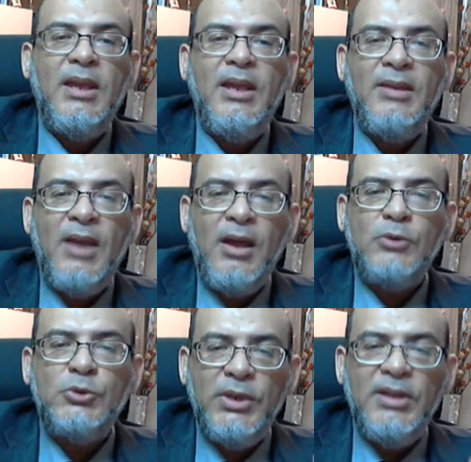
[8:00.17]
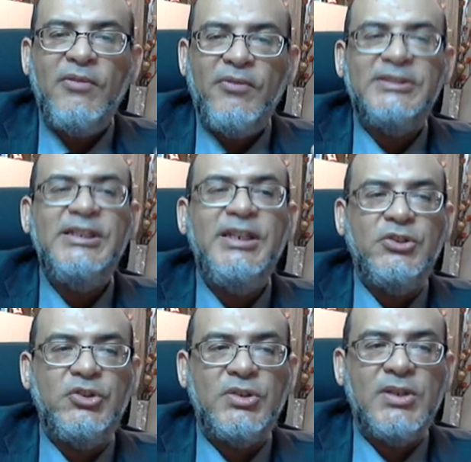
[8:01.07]
enough
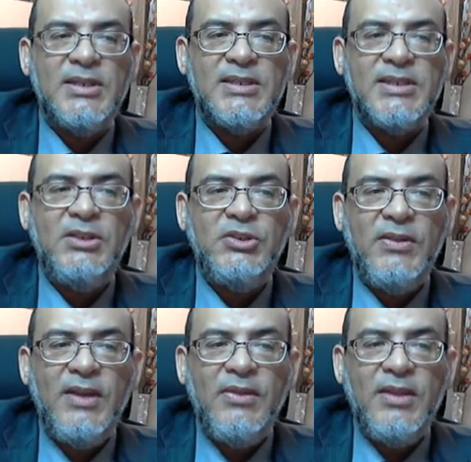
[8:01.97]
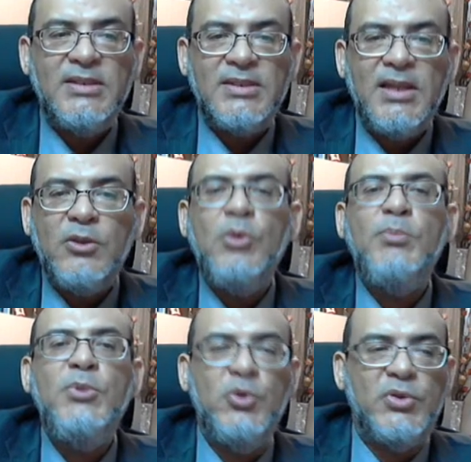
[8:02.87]
range such that the result will
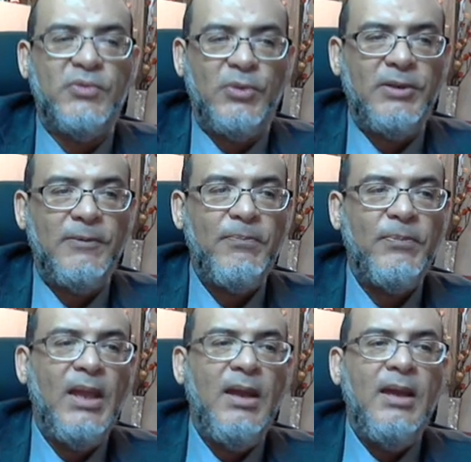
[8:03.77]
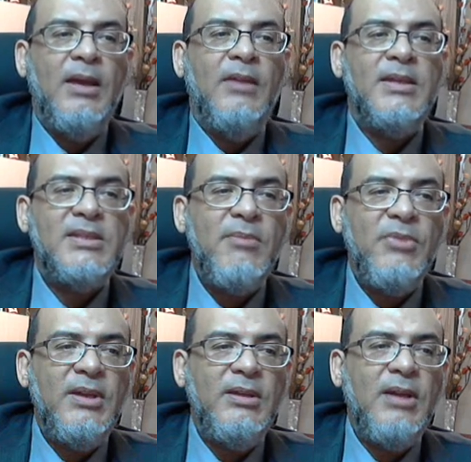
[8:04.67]
be useful. The same
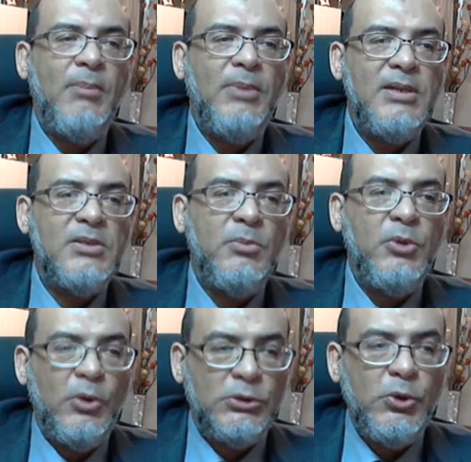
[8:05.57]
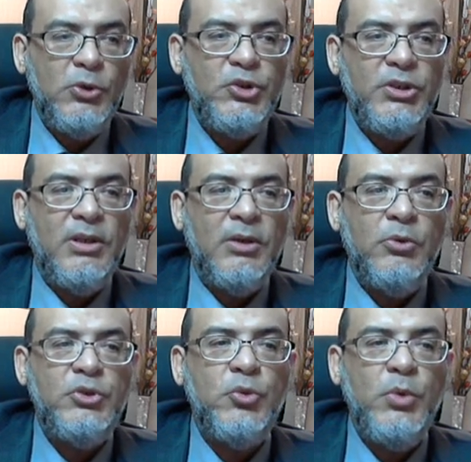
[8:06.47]
thing applies to meteorology,
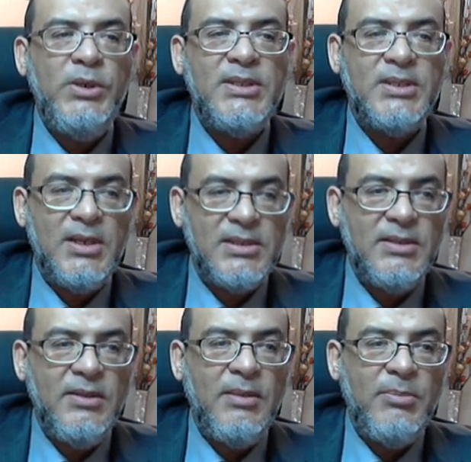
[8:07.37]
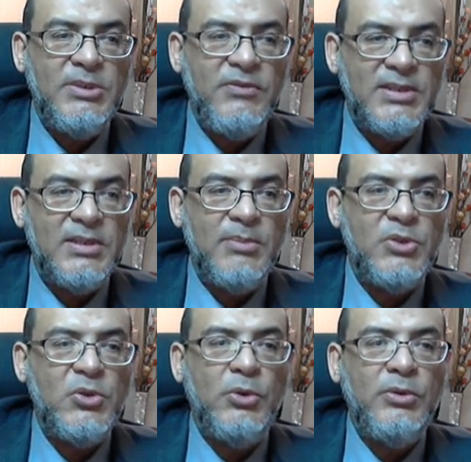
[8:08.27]
which we discussed in the previous
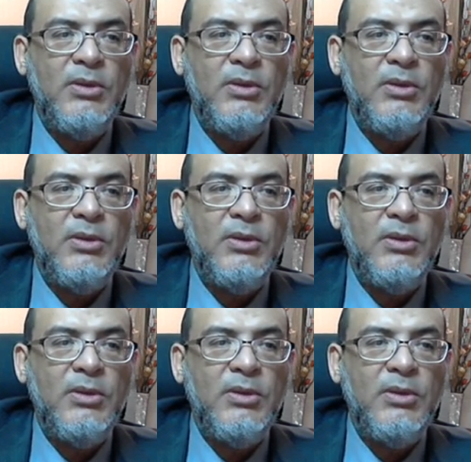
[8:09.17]
episode.